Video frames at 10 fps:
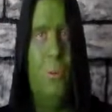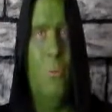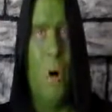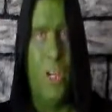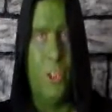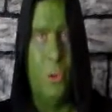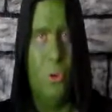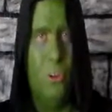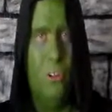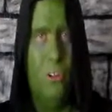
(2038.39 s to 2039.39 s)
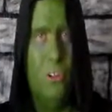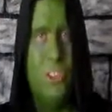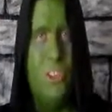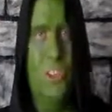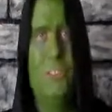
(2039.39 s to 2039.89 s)
Watch horror
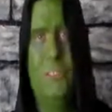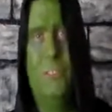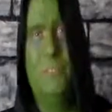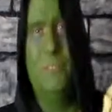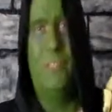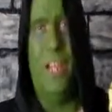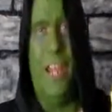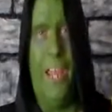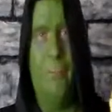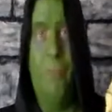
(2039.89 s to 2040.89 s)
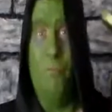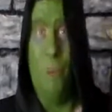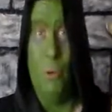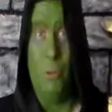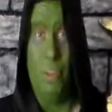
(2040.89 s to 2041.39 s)
hosts and
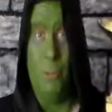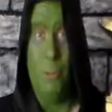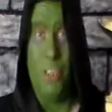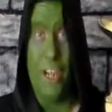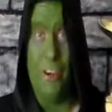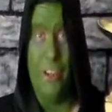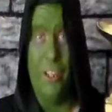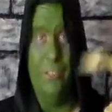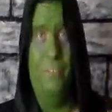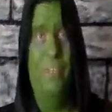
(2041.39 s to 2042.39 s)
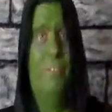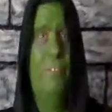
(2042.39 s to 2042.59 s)
vote libertarian.